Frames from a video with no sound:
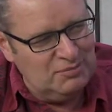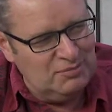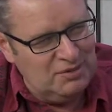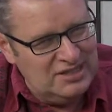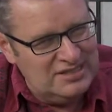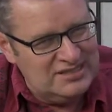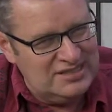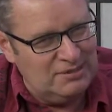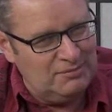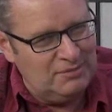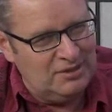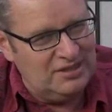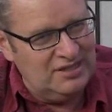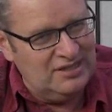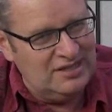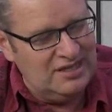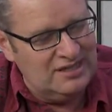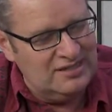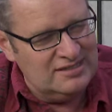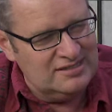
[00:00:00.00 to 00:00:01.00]
Please come back
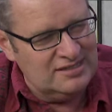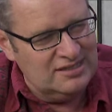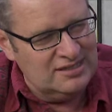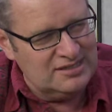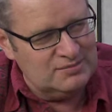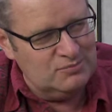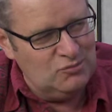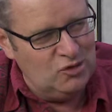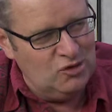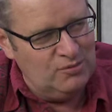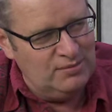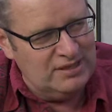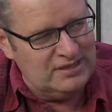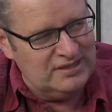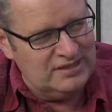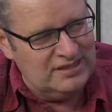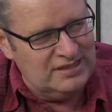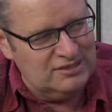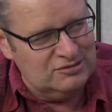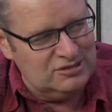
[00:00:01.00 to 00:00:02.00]
again and tell us more about
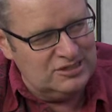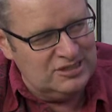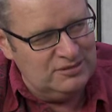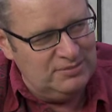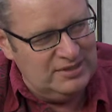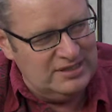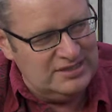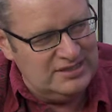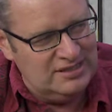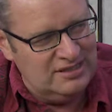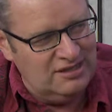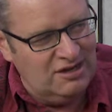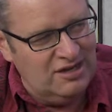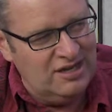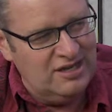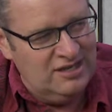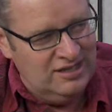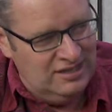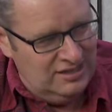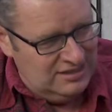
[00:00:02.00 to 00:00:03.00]
the
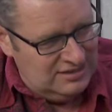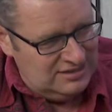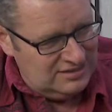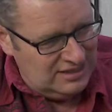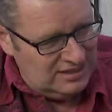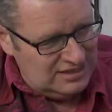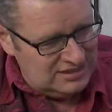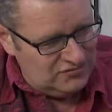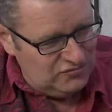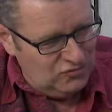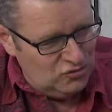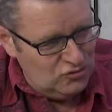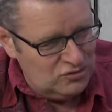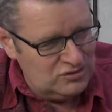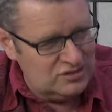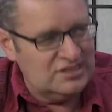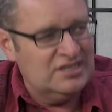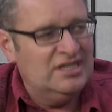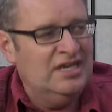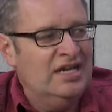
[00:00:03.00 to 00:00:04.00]
LGBTI Task
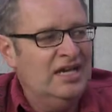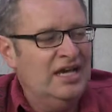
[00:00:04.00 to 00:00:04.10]
Force.